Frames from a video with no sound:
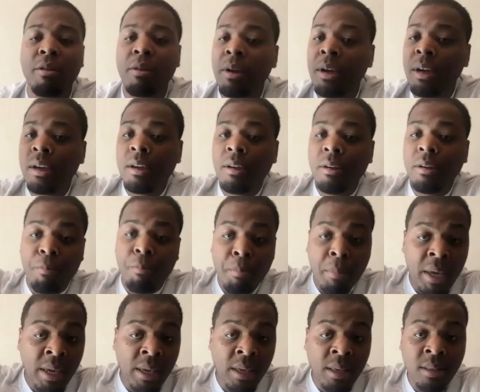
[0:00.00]

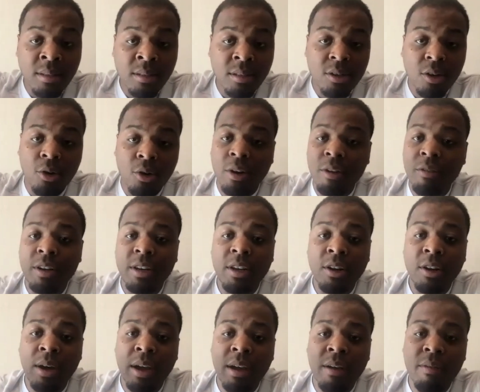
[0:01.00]
means or even don't have
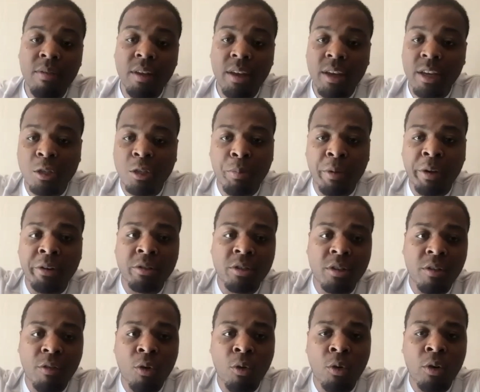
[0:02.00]
the experience of going
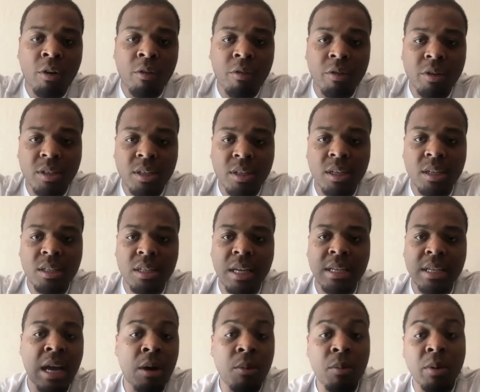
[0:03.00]
overseas, that's how we
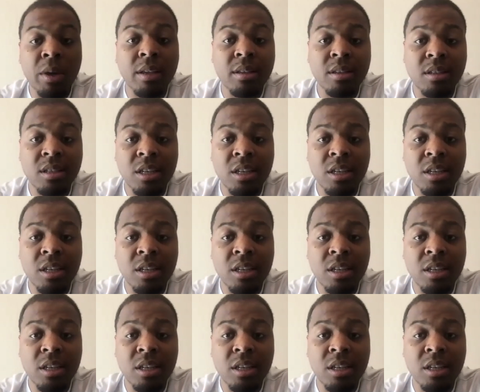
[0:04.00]
can see you and